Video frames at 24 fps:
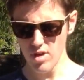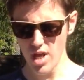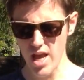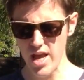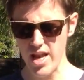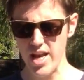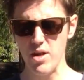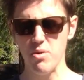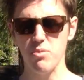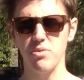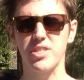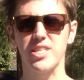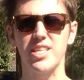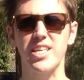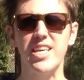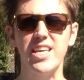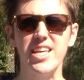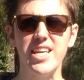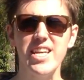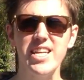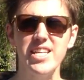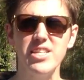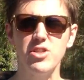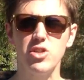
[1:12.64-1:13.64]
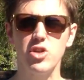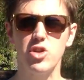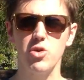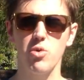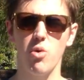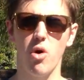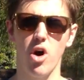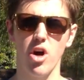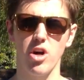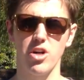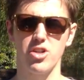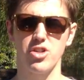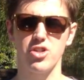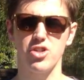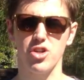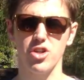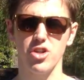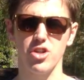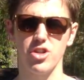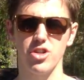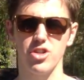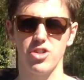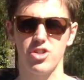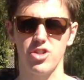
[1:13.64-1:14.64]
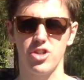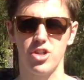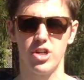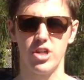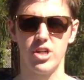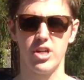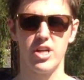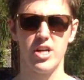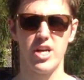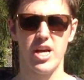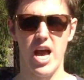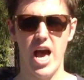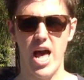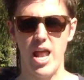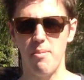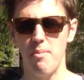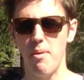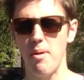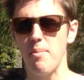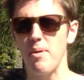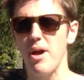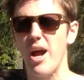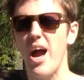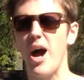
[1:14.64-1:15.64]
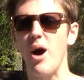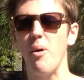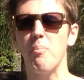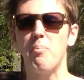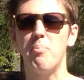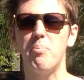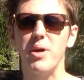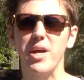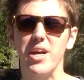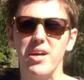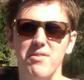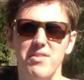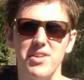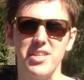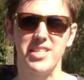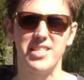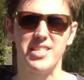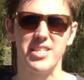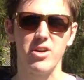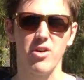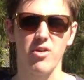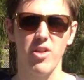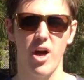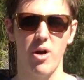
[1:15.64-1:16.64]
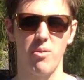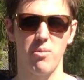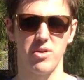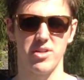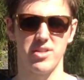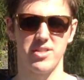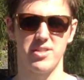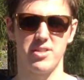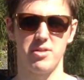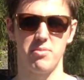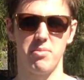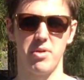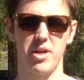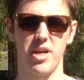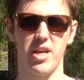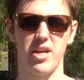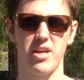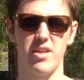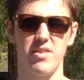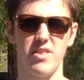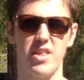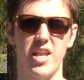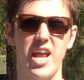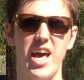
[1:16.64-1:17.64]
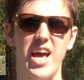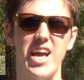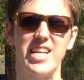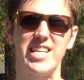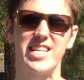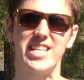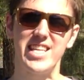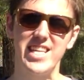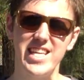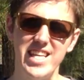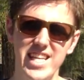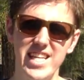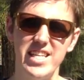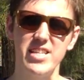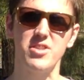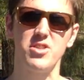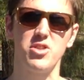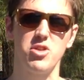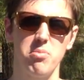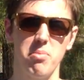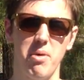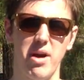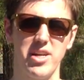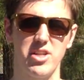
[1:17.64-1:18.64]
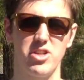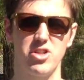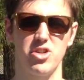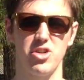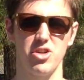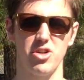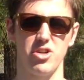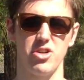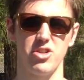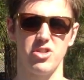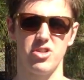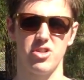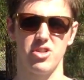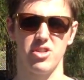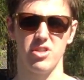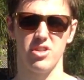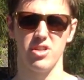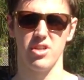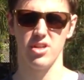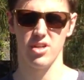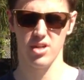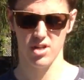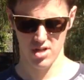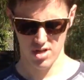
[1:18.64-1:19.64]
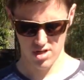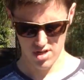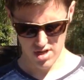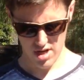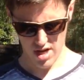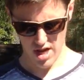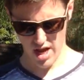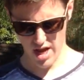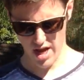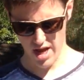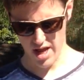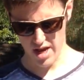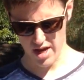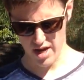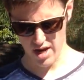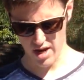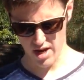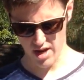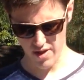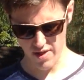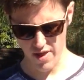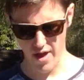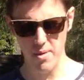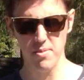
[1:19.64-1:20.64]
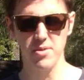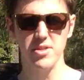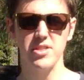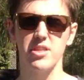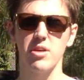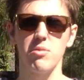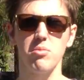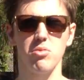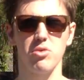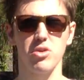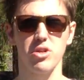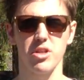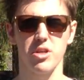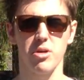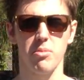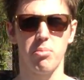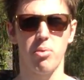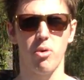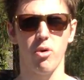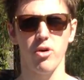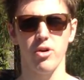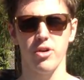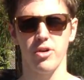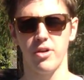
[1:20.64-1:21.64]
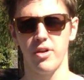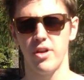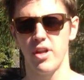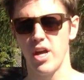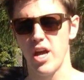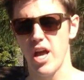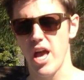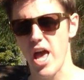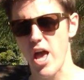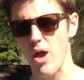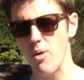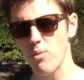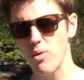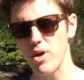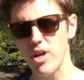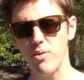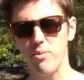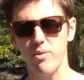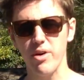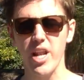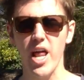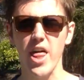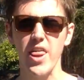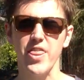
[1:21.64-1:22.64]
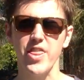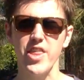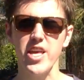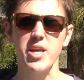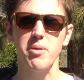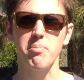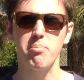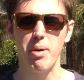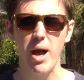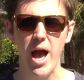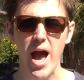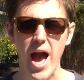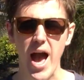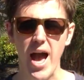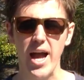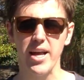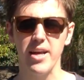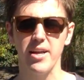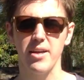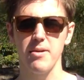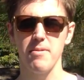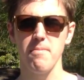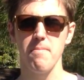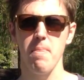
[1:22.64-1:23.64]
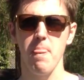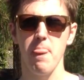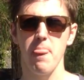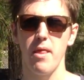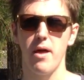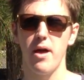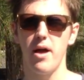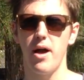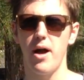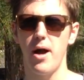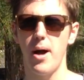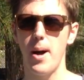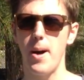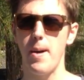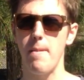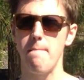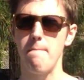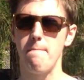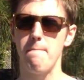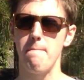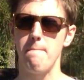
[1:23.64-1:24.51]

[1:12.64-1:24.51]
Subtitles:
and it was keys to our church. And I remember how big of a deal that was to me, that I had keys to my church. And that was something really important. And when I think back, I